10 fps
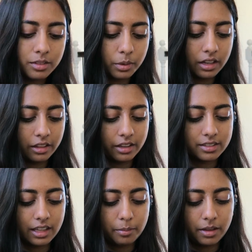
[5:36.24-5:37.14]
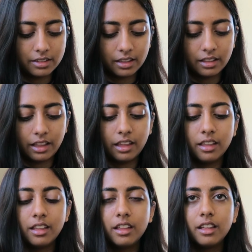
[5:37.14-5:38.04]
is what it looks like, basically.
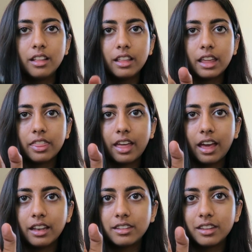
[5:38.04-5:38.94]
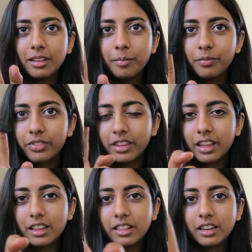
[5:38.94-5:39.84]
Like that.
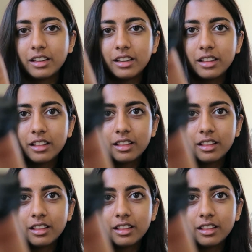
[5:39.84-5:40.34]
Like a little